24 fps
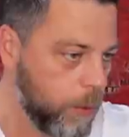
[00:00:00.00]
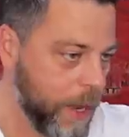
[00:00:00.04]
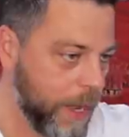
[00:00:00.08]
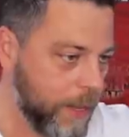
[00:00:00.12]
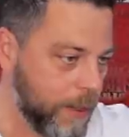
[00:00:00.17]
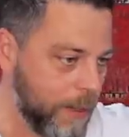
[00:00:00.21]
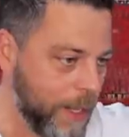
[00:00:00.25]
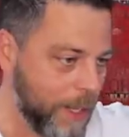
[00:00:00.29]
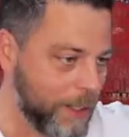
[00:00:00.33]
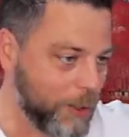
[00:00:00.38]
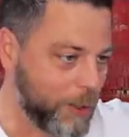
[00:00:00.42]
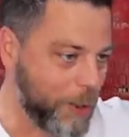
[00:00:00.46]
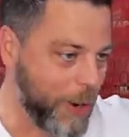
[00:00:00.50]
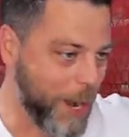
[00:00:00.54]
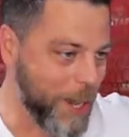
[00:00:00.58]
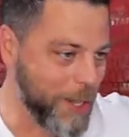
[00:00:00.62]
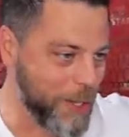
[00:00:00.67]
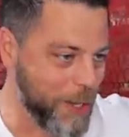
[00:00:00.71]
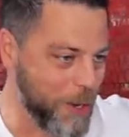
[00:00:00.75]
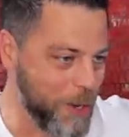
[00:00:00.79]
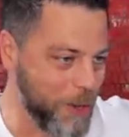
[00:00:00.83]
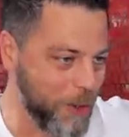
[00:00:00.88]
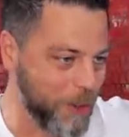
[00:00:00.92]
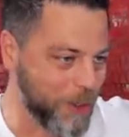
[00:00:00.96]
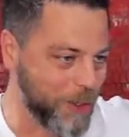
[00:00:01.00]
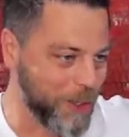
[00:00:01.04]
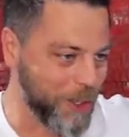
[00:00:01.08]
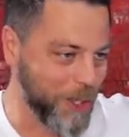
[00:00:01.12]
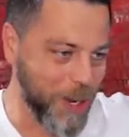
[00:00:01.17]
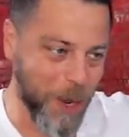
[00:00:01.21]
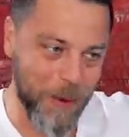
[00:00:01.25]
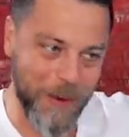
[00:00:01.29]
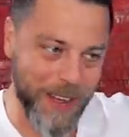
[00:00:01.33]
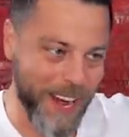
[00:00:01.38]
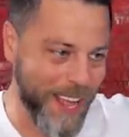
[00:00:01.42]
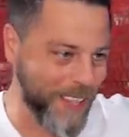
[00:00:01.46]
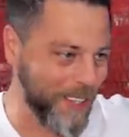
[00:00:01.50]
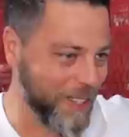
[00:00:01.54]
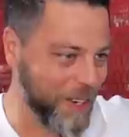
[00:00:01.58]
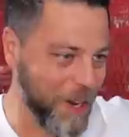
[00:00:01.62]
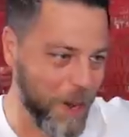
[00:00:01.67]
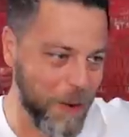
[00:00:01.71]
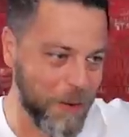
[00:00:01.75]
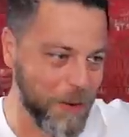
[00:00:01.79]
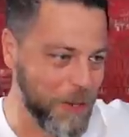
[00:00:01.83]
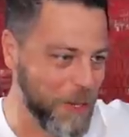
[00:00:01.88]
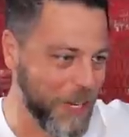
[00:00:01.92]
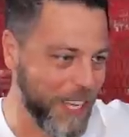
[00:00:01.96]
Wait, that's great news. You know what? You
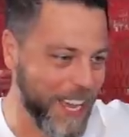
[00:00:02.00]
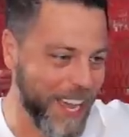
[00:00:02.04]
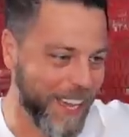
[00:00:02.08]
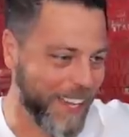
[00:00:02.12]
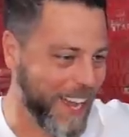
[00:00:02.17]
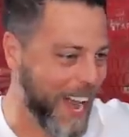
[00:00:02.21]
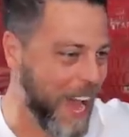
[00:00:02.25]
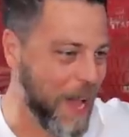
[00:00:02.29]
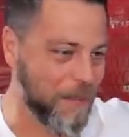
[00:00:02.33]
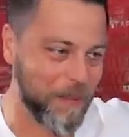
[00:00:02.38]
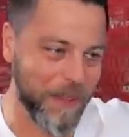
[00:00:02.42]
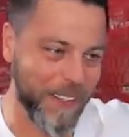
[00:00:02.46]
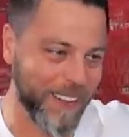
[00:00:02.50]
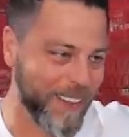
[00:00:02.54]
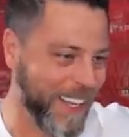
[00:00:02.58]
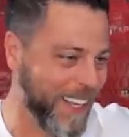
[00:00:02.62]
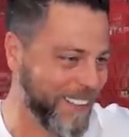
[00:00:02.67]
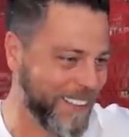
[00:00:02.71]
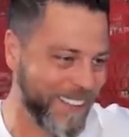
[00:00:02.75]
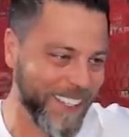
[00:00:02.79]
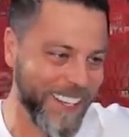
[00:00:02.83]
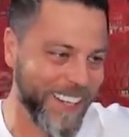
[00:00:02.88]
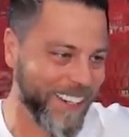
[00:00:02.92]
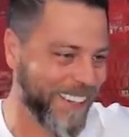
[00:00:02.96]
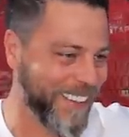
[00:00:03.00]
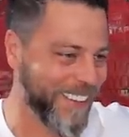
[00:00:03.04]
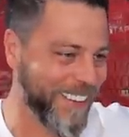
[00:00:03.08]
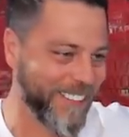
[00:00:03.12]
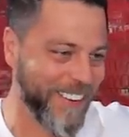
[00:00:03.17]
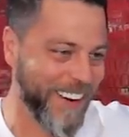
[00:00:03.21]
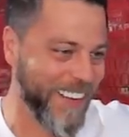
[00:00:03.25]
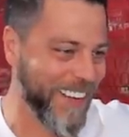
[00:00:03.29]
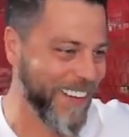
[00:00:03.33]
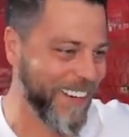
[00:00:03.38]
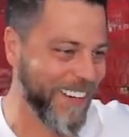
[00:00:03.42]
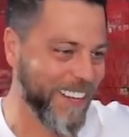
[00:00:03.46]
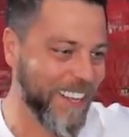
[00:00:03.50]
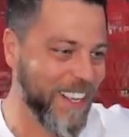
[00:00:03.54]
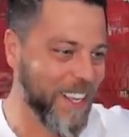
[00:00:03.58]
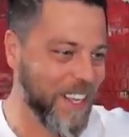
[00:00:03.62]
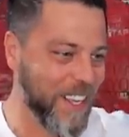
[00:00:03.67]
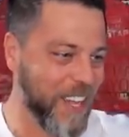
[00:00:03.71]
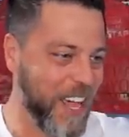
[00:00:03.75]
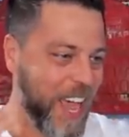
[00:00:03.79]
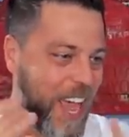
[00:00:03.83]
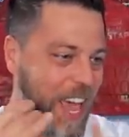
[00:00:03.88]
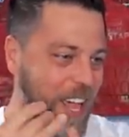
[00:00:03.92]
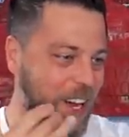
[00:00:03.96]
know when you get copied, that's it, right?
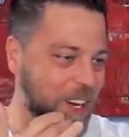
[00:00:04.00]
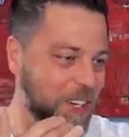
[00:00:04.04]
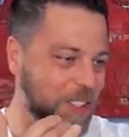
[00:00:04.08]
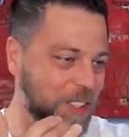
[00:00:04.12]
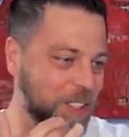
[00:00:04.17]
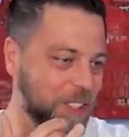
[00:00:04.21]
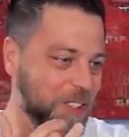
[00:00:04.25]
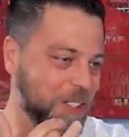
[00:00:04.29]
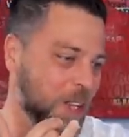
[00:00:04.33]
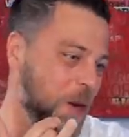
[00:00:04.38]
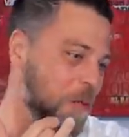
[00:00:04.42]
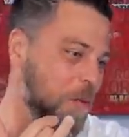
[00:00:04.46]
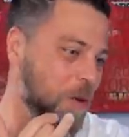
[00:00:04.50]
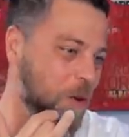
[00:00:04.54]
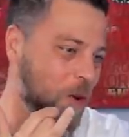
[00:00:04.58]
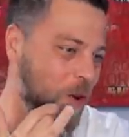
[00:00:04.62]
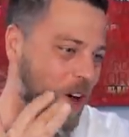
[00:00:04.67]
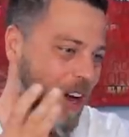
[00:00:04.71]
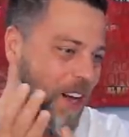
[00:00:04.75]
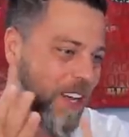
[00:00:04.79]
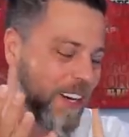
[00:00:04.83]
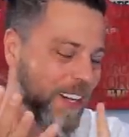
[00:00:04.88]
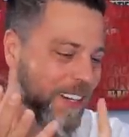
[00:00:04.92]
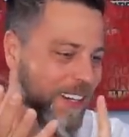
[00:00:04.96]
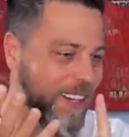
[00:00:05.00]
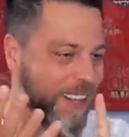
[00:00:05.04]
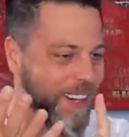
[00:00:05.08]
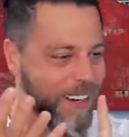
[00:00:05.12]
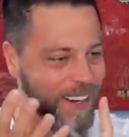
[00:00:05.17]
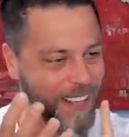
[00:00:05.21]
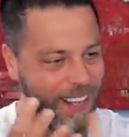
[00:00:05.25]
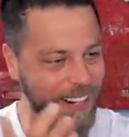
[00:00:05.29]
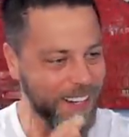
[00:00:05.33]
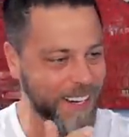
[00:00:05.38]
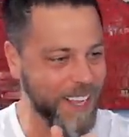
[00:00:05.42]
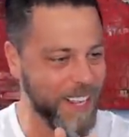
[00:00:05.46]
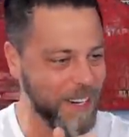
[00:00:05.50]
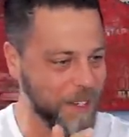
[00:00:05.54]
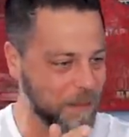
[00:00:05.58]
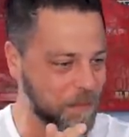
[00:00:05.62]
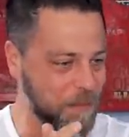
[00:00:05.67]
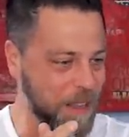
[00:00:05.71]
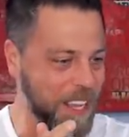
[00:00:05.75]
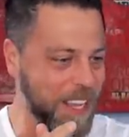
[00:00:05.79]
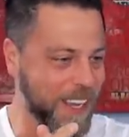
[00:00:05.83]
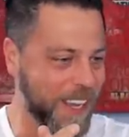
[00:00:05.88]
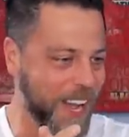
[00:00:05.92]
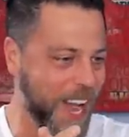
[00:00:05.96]
Haters is number one, and then and
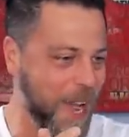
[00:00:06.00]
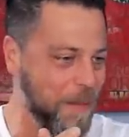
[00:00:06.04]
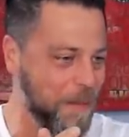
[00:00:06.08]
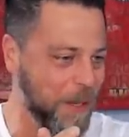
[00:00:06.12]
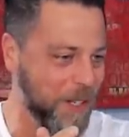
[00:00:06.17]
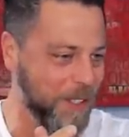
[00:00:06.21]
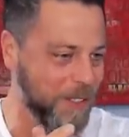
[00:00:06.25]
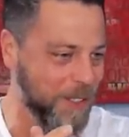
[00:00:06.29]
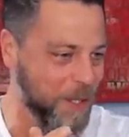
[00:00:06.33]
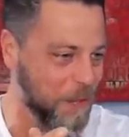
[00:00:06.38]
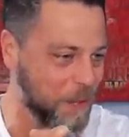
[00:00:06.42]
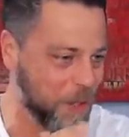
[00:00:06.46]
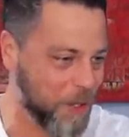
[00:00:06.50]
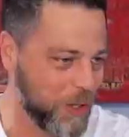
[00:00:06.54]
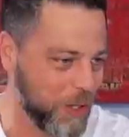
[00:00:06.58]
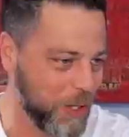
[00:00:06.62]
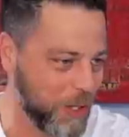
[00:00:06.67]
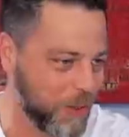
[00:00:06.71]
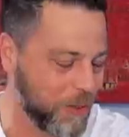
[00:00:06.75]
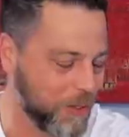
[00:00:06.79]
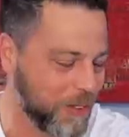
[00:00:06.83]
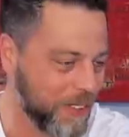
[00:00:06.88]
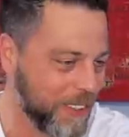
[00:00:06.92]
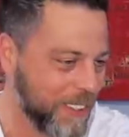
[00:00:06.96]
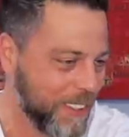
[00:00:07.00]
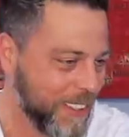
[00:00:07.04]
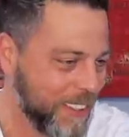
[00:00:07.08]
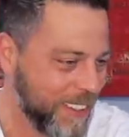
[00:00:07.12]
then being copied is number two.